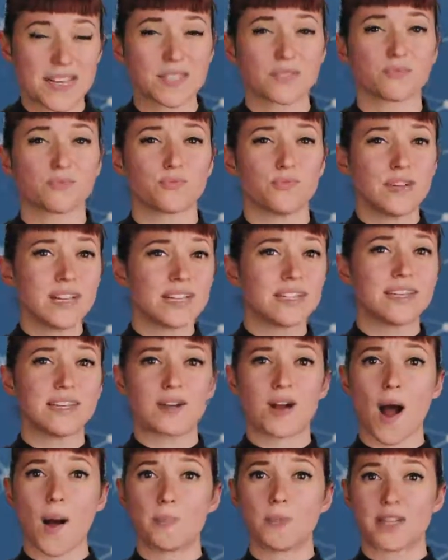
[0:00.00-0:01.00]
is really
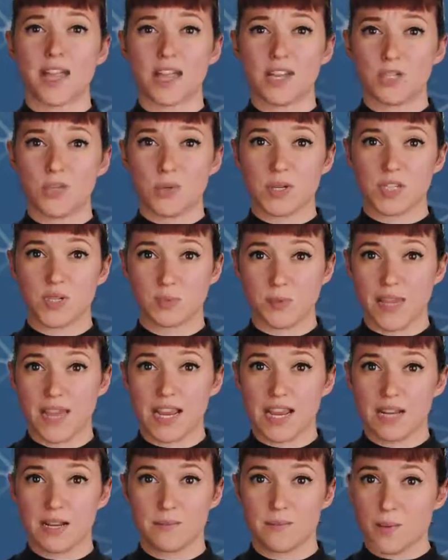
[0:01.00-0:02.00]
complicated to
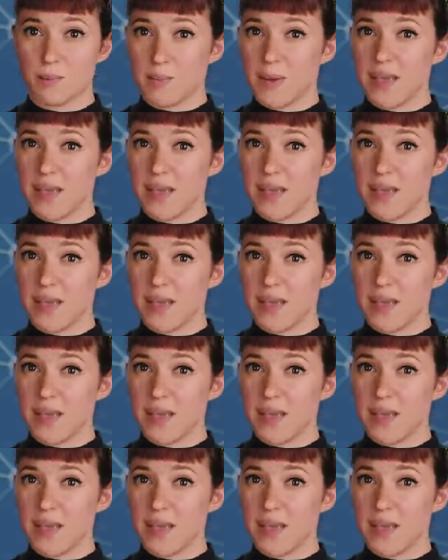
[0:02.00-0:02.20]
explain, but